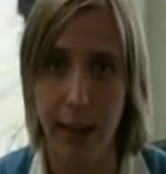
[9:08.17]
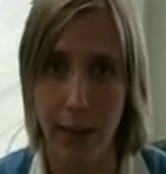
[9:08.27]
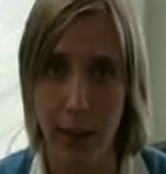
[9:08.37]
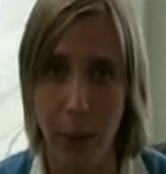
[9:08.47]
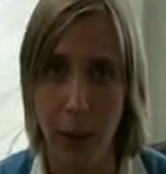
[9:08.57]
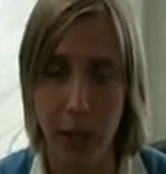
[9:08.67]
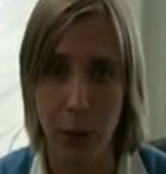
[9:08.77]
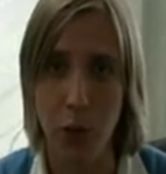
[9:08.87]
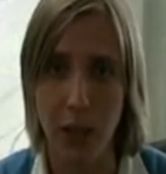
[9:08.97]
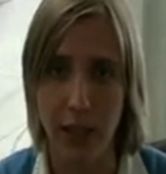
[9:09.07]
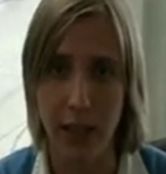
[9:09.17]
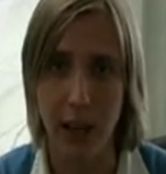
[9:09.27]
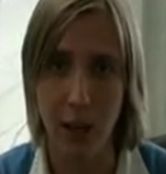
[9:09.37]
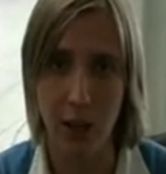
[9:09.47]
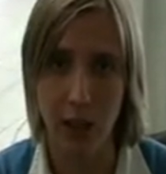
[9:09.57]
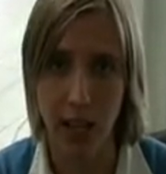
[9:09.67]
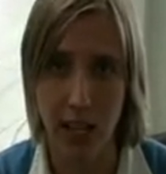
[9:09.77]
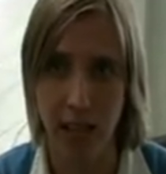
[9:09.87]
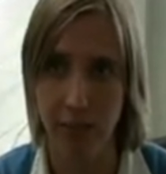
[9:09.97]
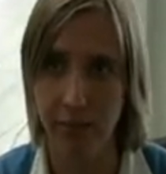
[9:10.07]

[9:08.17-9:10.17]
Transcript: develop a new audience alongside it.